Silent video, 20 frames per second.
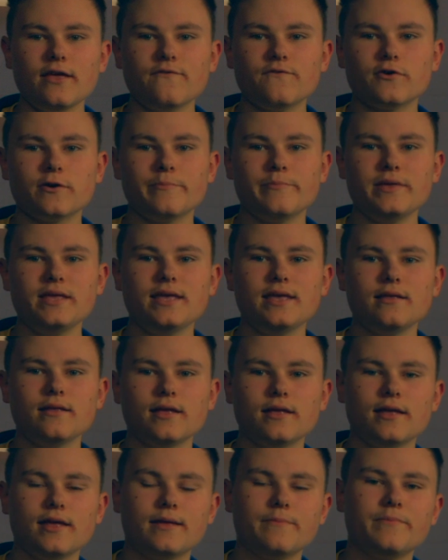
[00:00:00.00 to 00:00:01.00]
for B
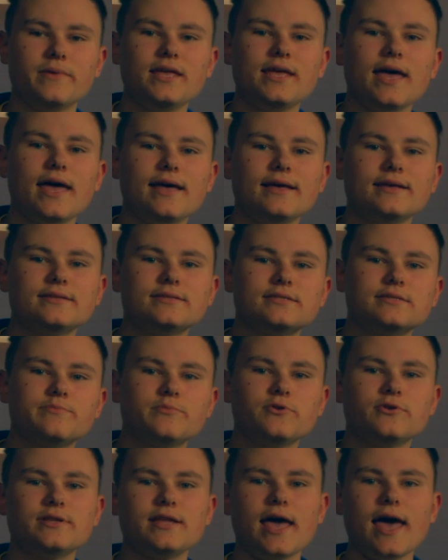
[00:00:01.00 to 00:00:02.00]
BK's
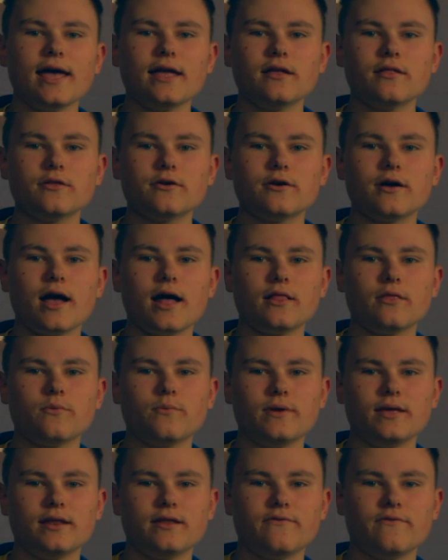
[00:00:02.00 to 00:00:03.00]
spectacular
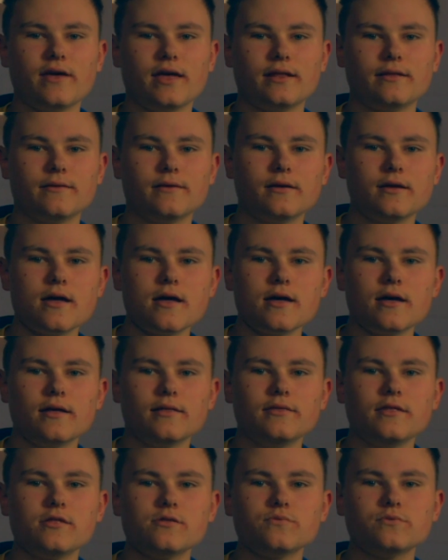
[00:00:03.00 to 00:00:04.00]
Halloween event.
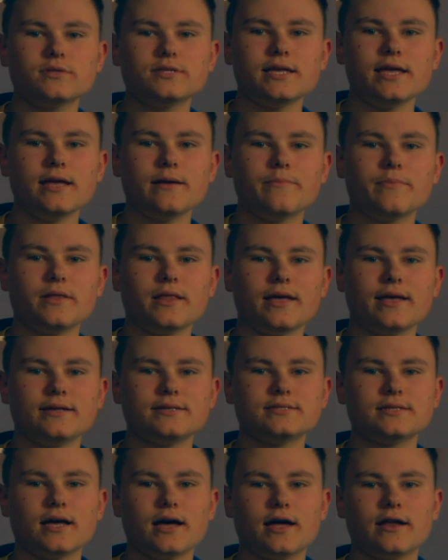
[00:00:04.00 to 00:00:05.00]
This will take
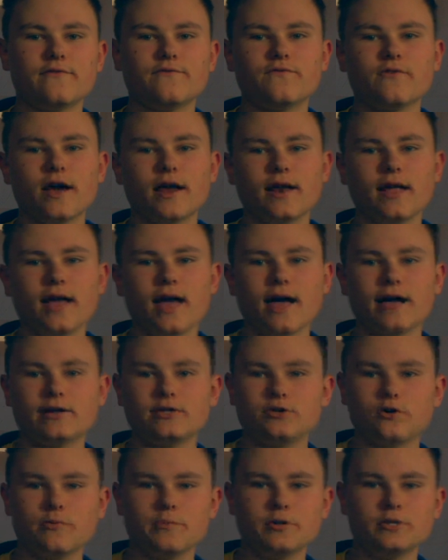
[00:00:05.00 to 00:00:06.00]
place on Friday,
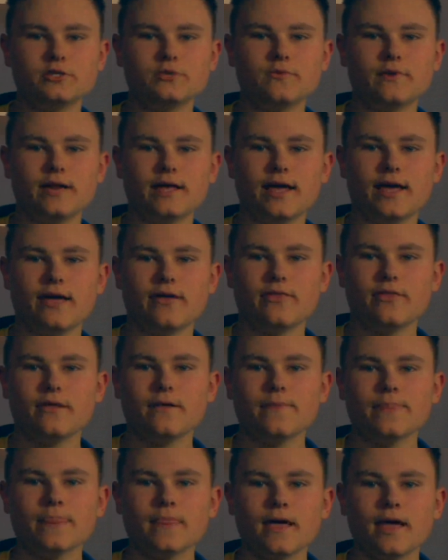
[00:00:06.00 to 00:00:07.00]
October 28th,
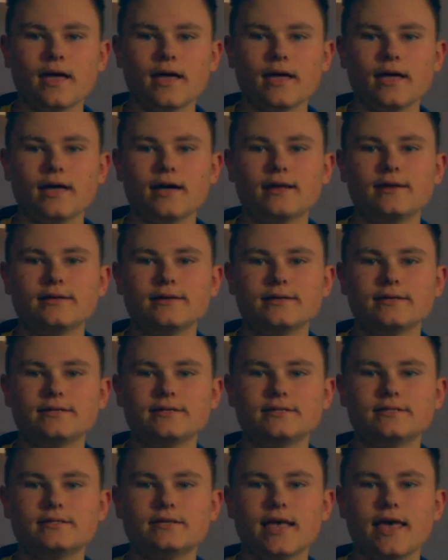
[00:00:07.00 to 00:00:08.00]
and
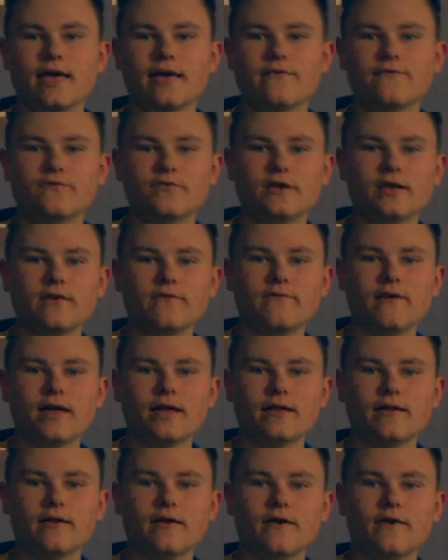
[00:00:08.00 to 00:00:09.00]
is a free
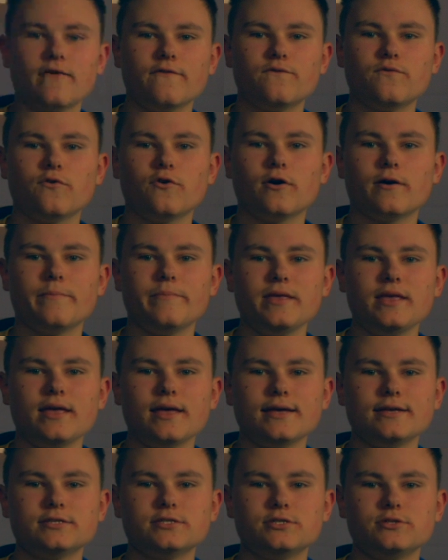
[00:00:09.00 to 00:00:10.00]
event for
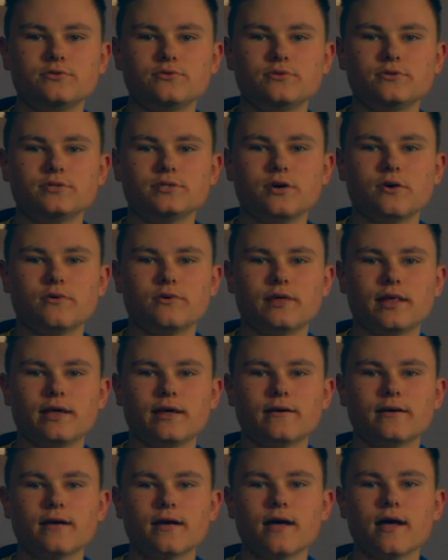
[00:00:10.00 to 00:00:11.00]
BK students
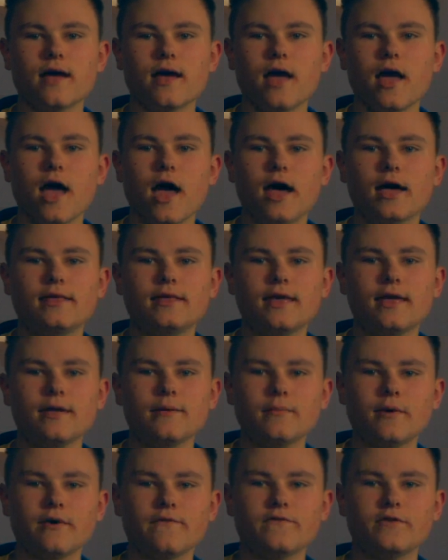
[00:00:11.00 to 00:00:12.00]
only. A
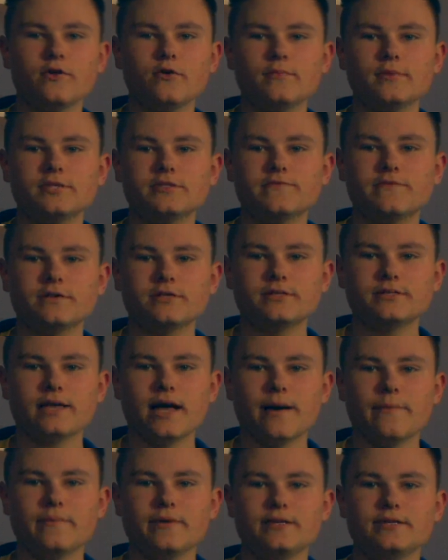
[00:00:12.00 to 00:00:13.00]
game of humans vs.
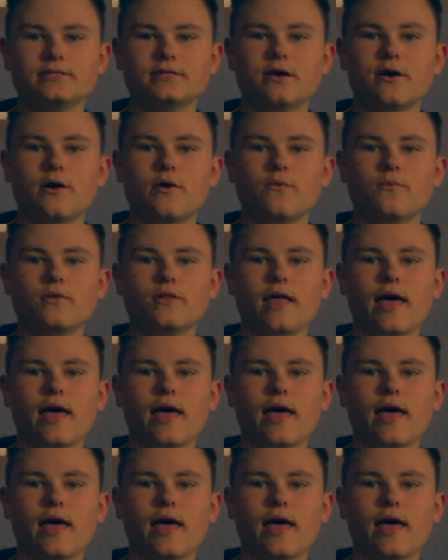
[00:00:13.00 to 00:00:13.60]
zombies will